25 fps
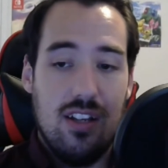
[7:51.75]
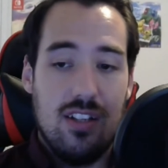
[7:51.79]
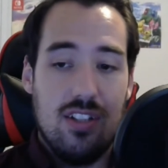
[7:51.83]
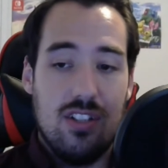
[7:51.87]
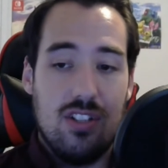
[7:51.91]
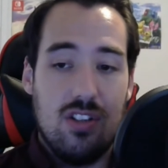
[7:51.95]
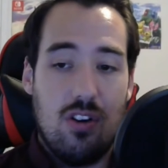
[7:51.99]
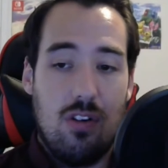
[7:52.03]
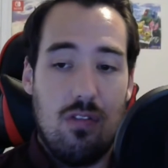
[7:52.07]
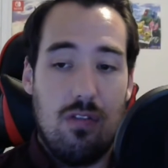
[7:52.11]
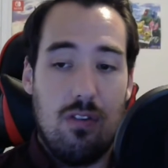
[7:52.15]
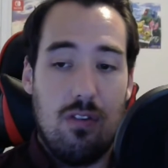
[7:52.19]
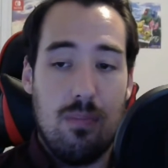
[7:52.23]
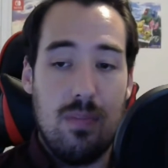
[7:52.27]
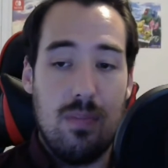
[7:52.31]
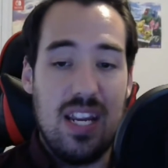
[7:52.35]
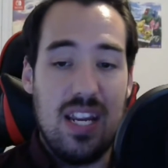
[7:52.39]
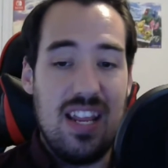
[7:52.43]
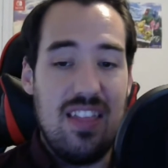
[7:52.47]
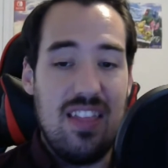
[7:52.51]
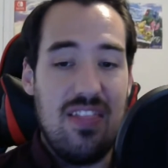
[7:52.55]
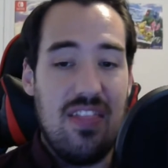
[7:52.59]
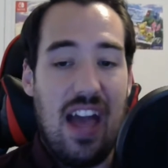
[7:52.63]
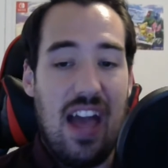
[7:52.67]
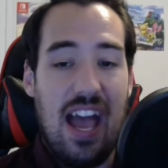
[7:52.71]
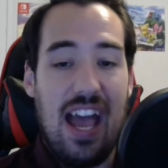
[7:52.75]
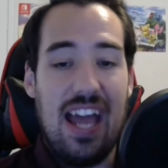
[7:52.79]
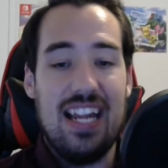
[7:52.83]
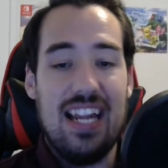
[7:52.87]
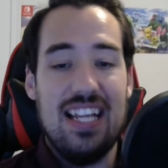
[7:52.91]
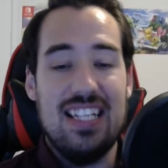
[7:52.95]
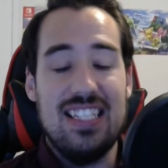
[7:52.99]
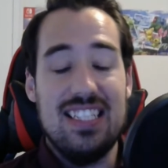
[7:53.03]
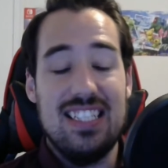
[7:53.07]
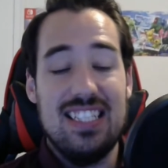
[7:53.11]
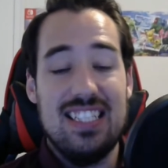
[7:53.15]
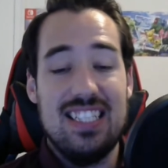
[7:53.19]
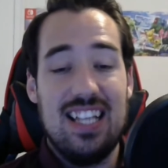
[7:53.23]
So for me, that
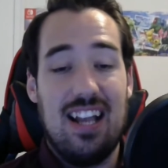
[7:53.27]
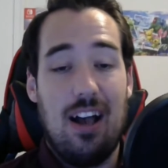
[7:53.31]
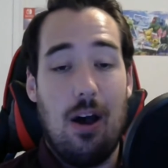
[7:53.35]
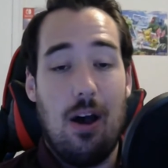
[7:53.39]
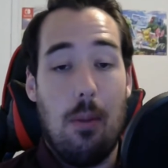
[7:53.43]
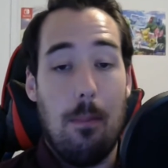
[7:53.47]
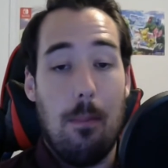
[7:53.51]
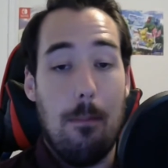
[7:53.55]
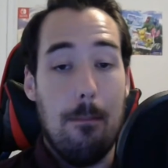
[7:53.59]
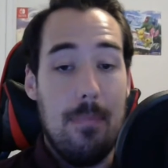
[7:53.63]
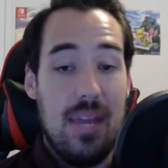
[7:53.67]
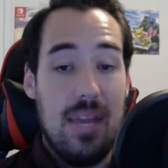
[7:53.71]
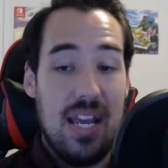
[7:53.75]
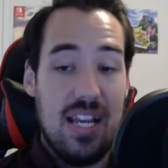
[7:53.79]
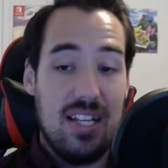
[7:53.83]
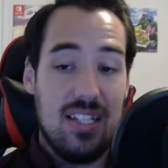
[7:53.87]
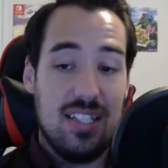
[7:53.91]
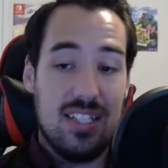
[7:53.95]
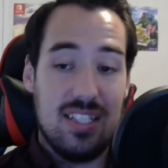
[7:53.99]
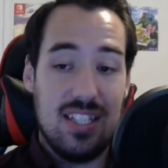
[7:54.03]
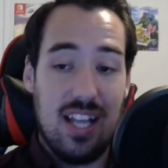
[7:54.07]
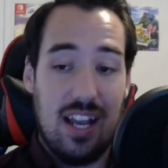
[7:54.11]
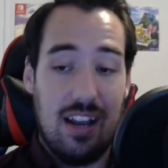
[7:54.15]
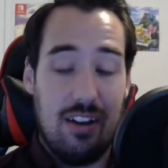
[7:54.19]
is a miss.